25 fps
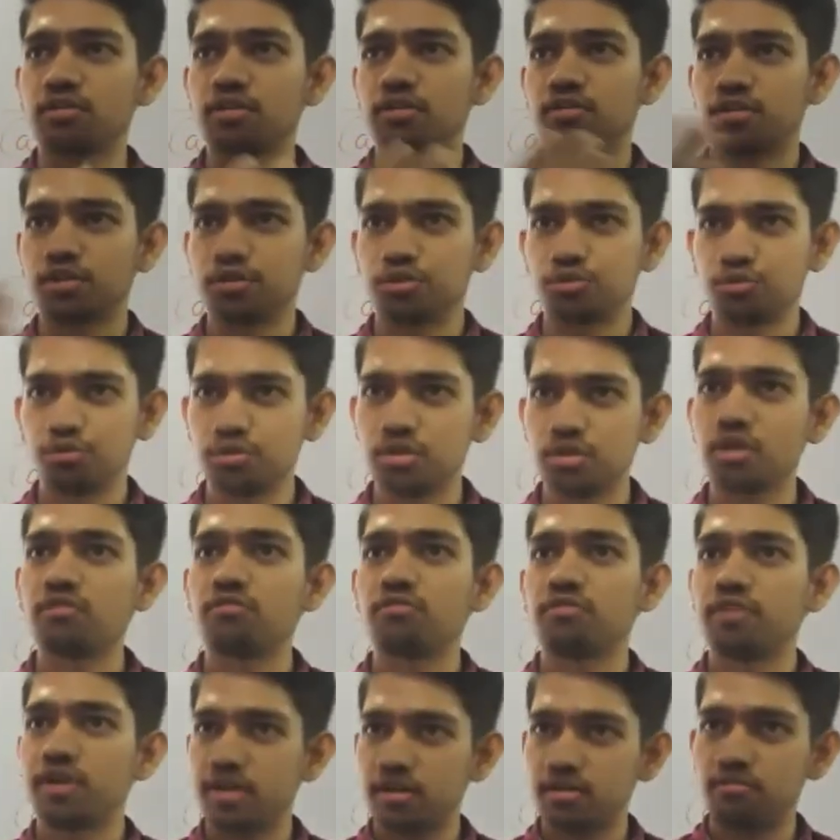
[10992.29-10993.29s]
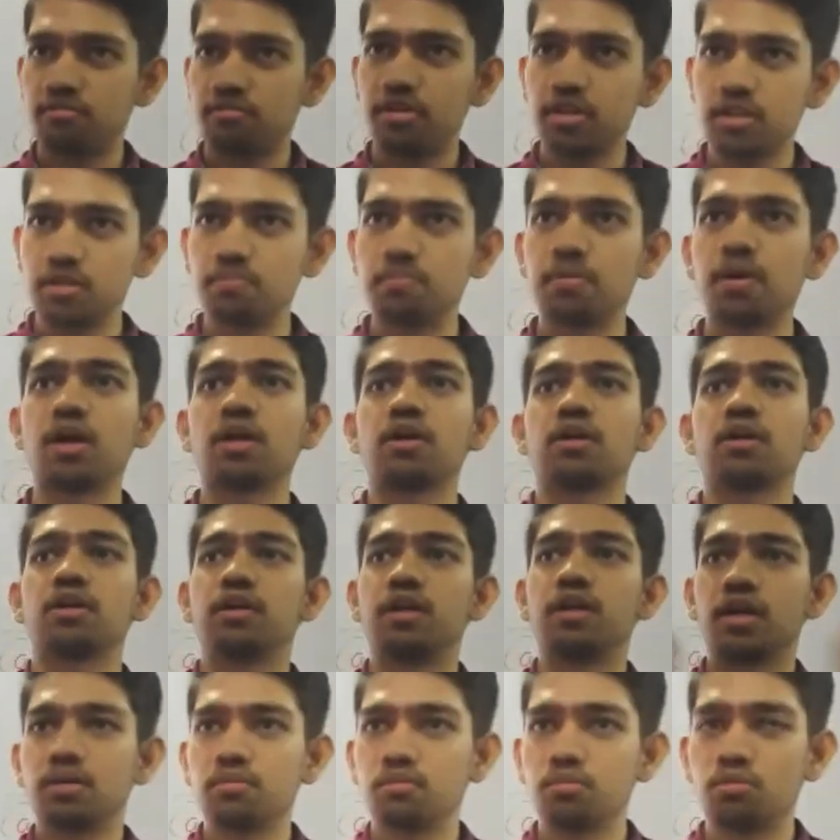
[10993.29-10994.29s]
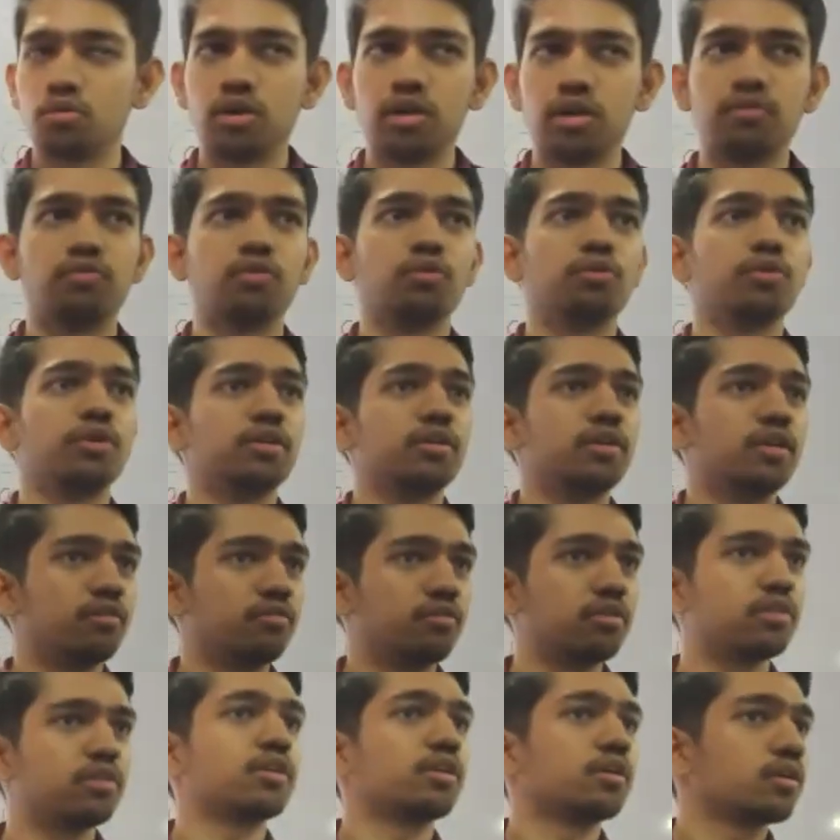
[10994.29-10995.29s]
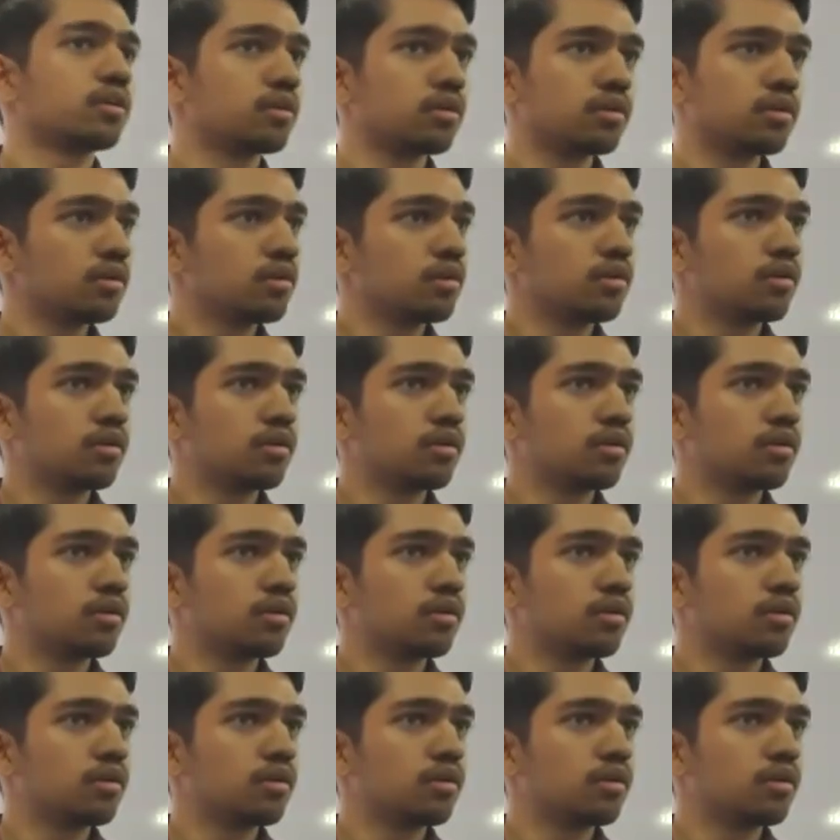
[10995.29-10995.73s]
Our tissues are wet with blood and body fluid, everything,